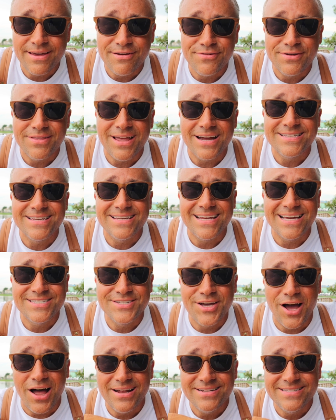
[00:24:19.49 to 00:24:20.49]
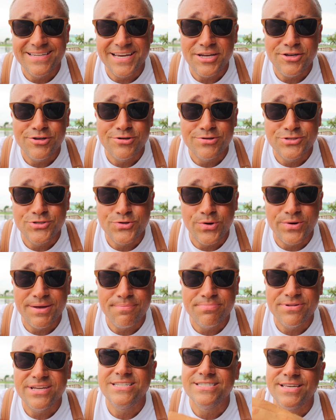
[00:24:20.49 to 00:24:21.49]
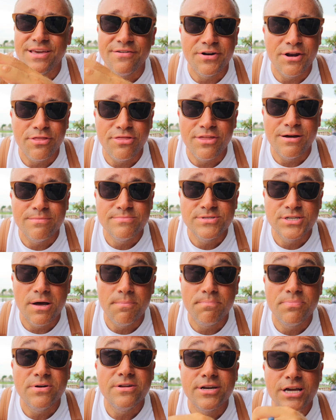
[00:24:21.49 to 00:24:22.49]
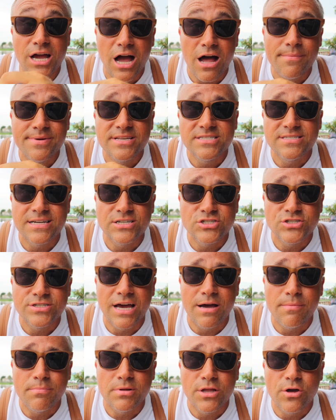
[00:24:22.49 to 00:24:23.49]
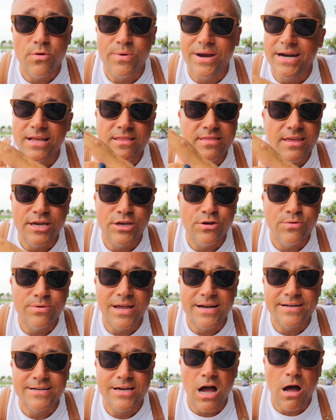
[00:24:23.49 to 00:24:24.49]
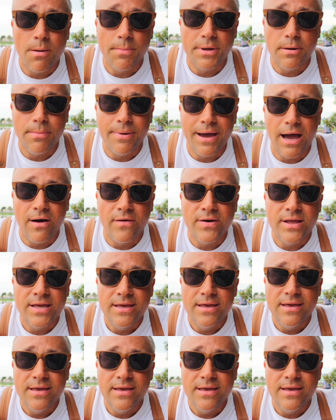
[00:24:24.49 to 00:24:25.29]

If you liked today's content and you enjoyed it, please give it a thumbs up. Put in the comment section down below anything you would like to comment about.